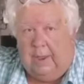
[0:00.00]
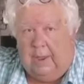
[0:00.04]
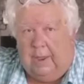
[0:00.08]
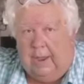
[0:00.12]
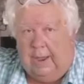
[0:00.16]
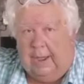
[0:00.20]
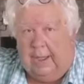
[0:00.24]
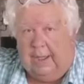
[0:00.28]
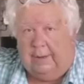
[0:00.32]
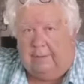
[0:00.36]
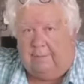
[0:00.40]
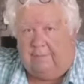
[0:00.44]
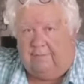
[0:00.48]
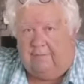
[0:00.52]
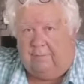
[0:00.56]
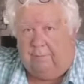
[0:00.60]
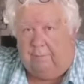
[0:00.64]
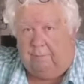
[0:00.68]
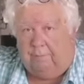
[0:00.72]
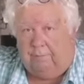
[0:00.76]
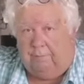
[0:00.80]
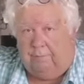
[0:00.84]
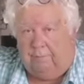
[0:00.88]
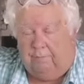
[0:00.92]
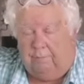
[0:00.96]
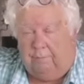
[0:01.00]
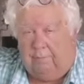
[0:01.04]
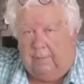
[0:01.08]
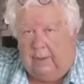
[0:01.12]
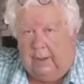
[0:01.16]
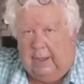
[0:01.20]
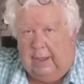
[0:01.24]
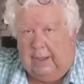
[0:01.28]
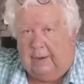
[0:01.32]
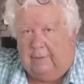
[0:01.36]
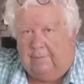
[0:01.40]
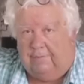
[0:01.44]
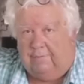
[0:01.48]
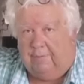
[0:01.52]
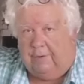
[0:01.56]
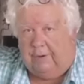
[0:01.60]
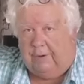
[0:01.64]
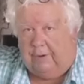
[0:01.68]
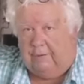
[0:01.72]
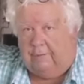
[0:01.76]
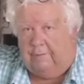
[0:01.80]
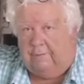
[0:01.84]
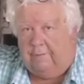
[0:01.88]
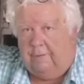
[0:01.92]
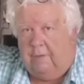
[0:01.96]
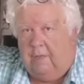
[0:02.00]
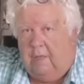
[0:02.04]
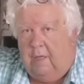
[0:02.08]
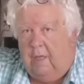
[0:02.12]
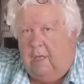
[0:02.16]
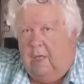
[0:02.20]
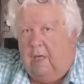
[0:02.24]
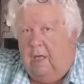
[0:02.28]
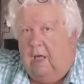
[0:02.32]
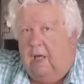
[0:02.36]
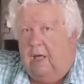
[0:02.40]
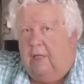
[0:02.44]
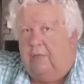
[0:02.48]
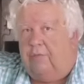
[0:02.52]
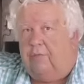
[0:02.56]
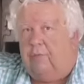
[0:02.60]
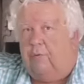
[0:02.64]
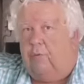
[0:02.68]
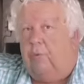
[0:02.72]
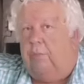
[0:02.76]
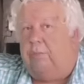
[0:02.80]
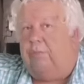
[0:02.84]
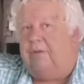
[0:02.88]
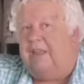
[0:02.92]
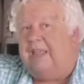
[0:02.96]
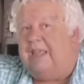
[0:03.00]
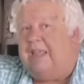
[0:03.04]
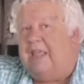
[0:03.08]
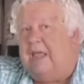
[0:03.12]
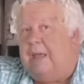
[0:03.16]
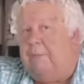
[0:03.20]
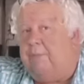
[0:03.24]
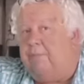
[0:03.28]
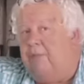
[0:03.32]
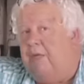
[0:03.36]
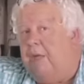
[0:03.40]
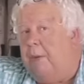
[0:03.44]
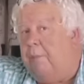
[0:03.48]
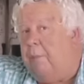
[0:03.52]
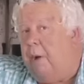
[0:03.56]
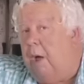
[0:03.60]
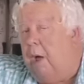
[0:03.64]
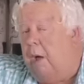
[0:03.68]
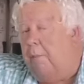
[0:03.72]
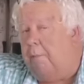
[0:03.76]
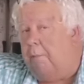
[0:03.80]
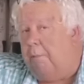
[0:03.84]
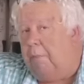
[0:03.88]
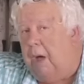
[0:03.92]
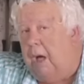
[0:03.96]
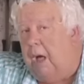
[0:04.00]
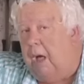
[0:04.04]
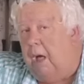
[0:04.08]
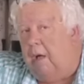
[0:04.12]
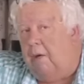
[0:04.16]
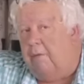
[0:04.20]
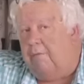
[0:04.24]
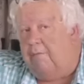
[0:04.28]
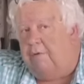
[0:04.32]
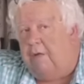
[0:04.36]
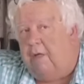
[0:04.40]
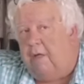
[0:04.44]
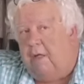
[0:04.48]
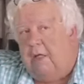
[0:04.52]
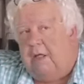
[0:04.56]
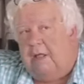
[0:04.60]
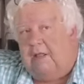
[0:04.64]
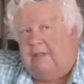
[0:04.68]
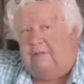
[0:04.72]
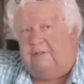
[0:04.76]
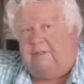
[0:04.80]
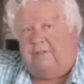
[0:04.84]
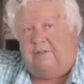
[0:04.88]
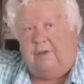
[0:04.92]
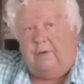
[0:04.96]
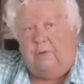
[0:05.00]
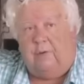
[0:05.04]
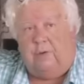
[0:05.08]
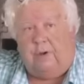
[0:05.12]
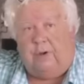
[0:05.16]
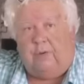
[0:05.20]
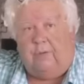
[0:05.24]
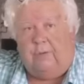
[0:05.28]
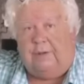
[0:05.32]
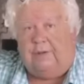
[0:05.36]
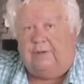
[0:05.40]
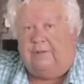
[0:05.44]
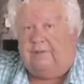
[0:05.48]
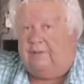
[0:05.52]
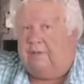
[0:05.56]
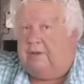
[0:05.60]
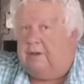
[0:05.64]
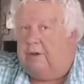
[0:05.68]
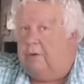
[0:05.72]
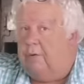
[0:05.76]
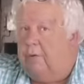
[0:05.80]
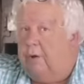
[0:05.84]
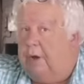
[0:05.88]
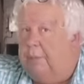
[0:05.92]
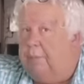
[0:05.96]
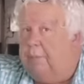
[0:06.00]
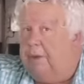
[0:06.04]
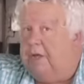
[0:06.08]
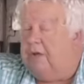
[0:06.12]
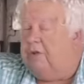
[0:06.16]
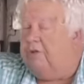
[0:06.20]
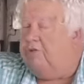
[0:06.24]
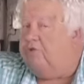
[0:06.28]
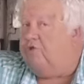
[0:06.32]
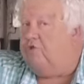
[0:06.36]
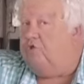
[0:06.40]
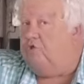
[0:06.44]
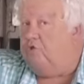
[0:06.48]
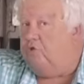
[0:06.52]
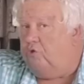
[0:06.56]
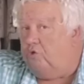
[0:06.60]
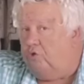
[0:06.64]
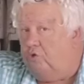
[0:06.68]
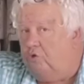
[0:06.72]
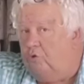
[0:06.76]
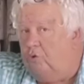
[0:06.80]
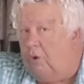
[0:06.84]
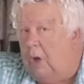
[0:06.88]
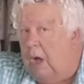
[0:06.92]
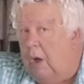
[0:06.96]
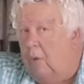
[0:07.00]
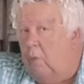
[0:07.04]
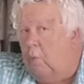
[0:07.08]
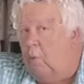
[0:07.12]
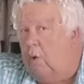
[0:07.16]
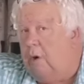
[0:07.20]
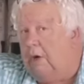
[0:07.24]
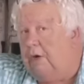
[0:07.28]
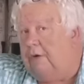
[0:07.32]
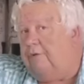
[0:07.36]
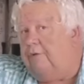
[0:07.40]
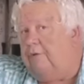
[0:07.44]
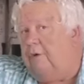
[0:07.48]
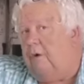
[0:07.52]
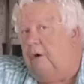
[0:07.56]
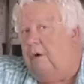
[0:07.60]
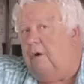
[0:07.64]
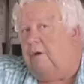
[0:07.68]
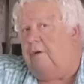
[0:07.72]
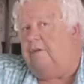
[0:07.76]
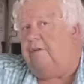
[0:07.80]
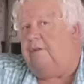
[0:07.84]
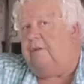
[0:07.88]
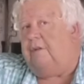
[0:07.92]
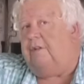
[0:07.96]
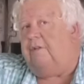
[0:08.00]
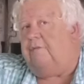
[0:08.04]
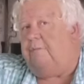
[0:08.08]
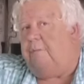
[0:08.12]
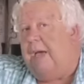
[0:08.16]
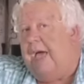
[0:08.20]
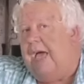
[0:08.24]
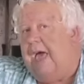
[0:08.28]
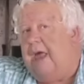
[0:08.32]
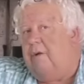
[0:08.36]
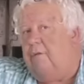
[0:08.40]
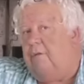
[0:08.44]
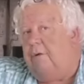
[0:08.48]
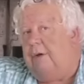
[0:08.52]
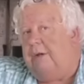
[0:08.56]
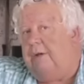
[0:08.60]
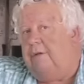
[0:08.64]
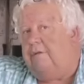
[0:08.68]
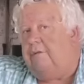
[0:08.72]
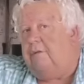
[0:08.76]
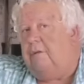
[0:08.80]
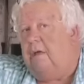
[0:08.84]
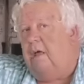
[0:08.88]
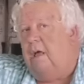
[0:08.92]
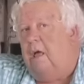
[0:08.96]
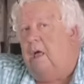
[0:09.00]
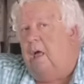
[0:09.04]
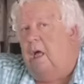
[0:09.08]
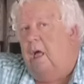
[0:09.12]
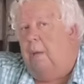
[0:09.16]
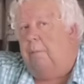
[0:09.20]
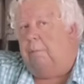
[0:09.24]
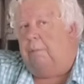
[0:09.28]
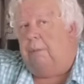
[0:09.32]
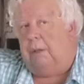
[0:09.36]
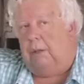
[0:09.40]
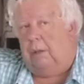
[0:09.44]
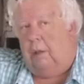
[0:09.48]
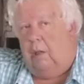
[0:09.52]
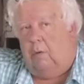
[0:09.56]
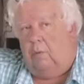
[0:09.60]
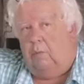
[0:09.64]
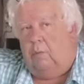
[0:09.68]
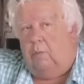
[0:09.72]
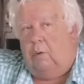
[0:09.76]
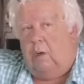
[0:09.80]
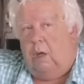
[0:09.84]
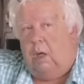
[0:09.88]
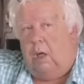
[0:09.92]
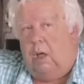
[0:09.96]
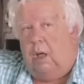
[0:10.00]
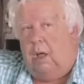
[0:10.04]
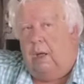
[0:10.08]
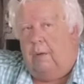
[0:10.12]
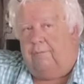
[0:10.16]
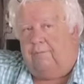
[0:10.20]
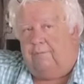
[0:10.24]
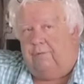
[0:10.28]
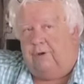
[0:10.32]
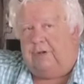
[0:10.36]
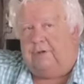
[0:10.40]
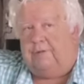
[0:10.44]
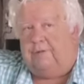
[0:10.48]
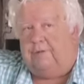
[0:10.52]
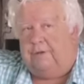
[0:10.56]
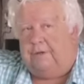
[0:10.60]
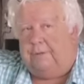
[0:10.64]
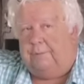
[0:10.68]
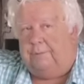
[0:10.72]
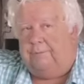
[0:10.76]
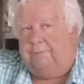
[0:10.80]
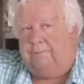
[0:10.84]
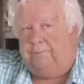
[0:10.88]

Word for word: and some antifreeze through them to keep them above 0 degrees centigrade, because you do not want to charge these batteries below freezing.